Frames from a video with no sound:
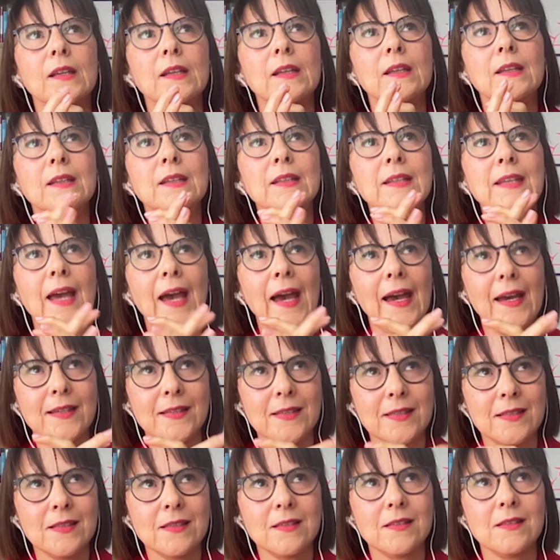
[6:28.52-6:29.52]

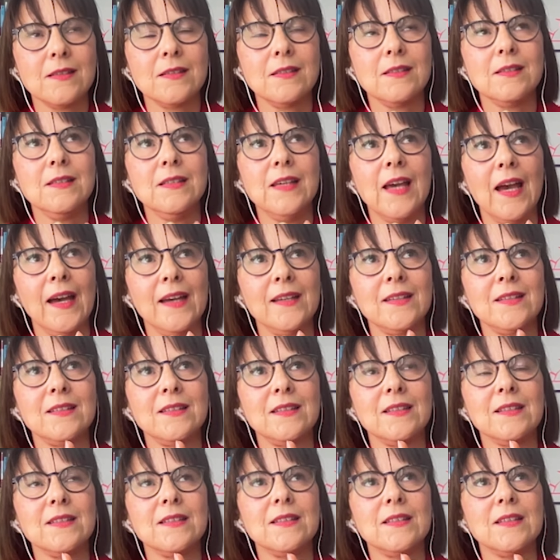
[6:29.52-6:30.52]
Yes.
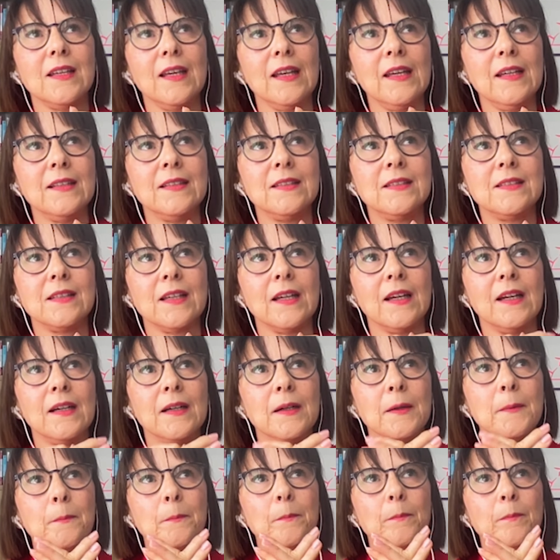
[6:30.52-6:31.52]
It's
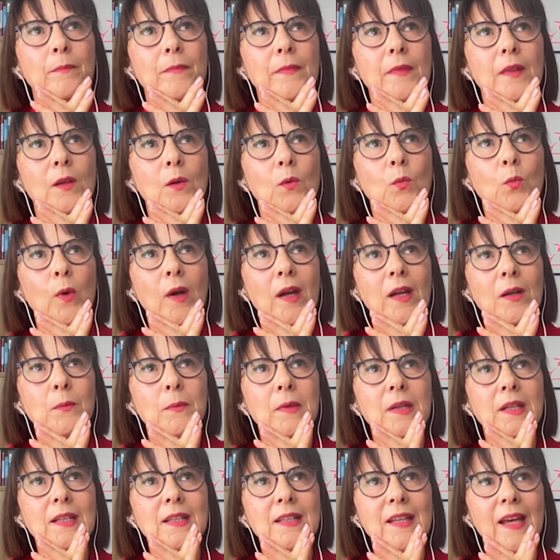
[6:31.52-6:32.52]
when
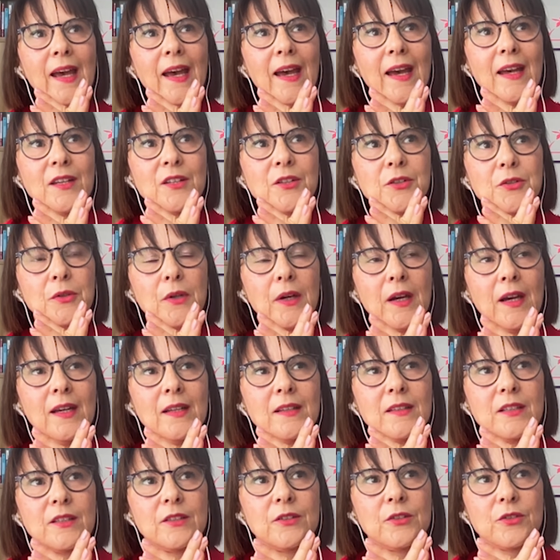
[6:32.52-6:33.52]
we dare to
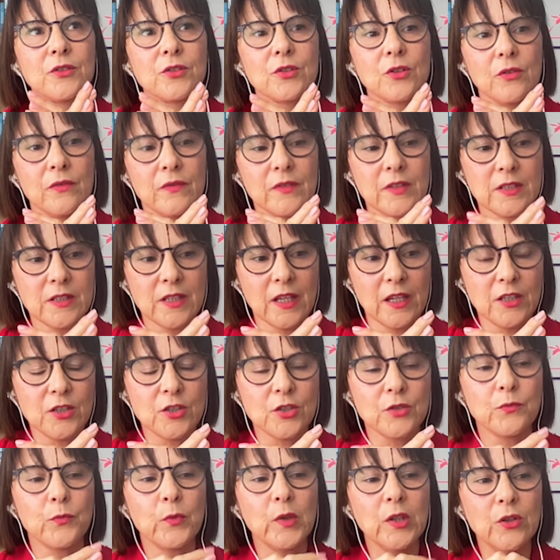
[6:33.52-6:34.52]
enter those
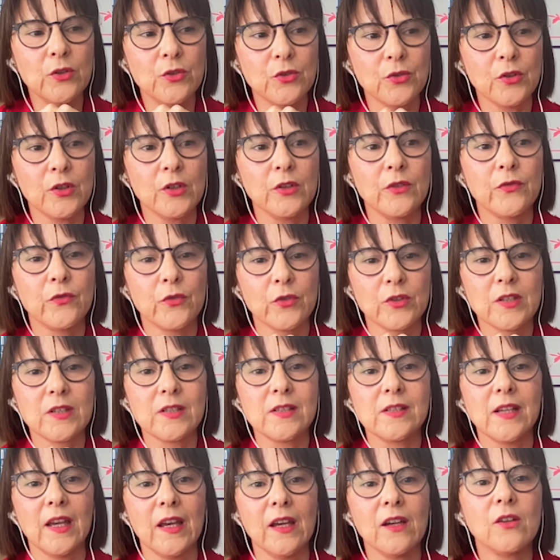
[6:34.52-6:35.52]
conversations, we do it for the
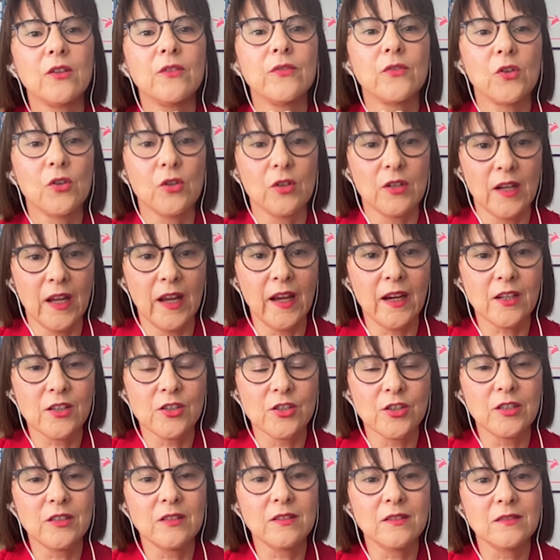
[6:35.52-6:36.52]
sake of
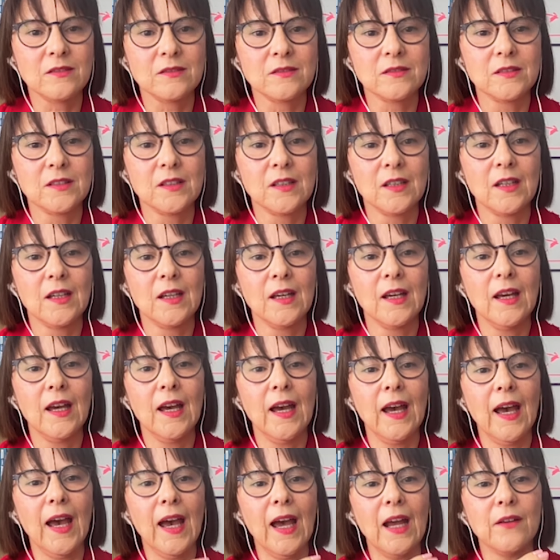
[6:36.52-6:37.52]
connection
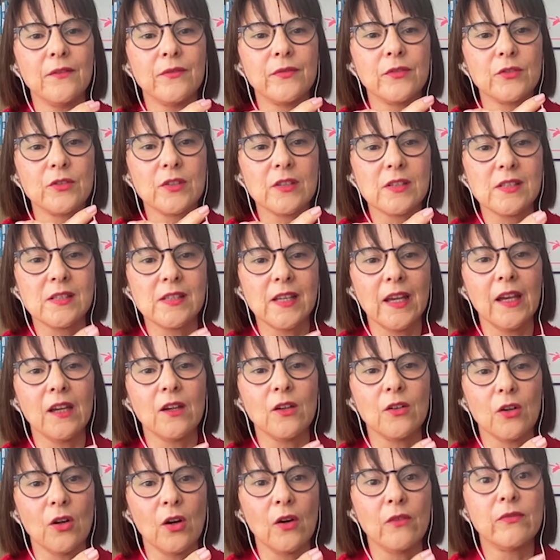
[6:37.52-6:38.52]
and for the
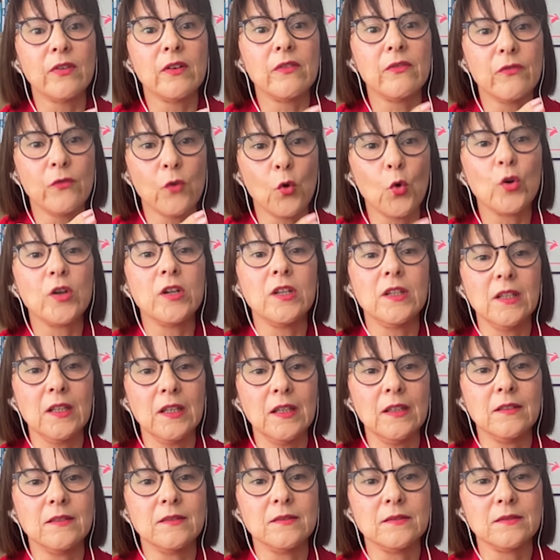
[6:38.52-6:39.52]
sake of
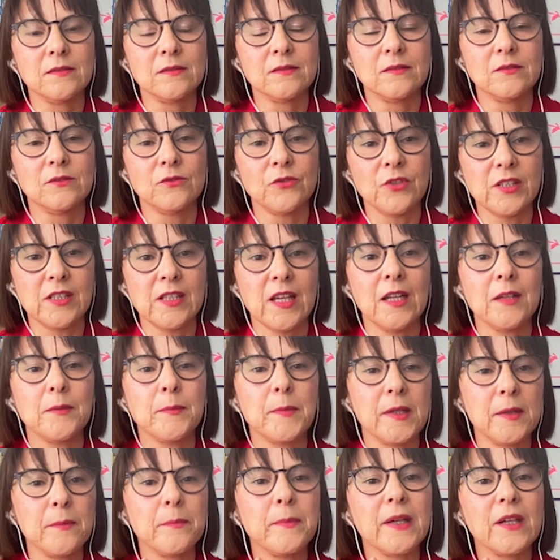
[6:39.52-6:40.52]
avoiding
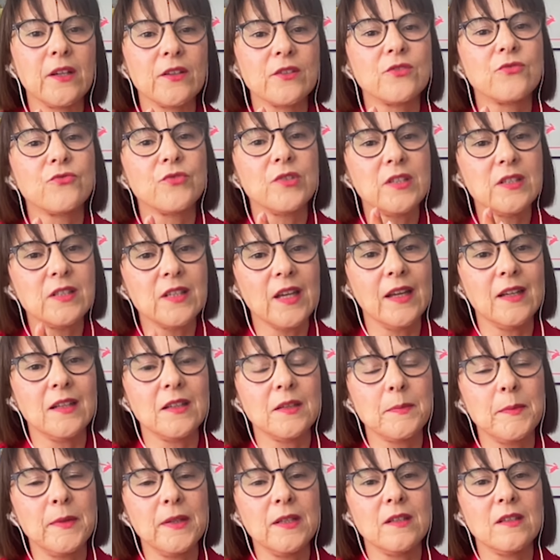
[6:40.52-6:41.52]
resentment, because
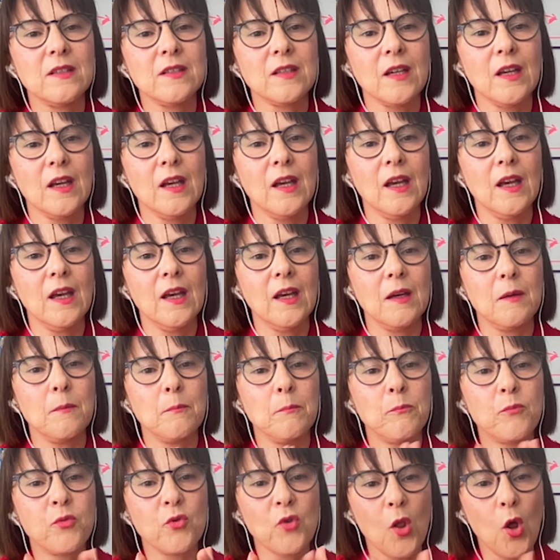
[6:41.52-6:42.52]
resentment
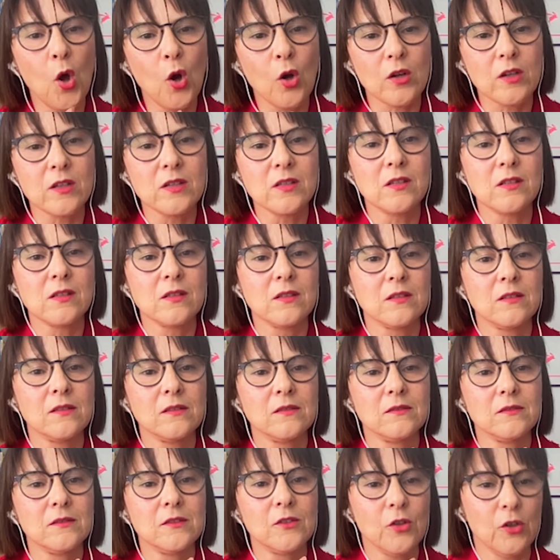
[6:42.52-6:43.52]
blocks
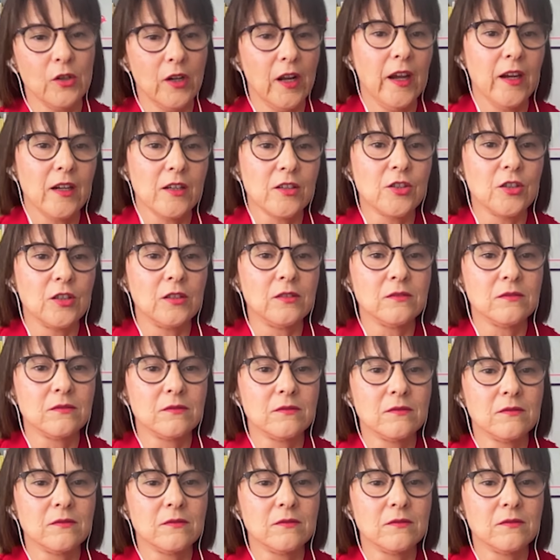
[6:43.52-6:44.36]
connection.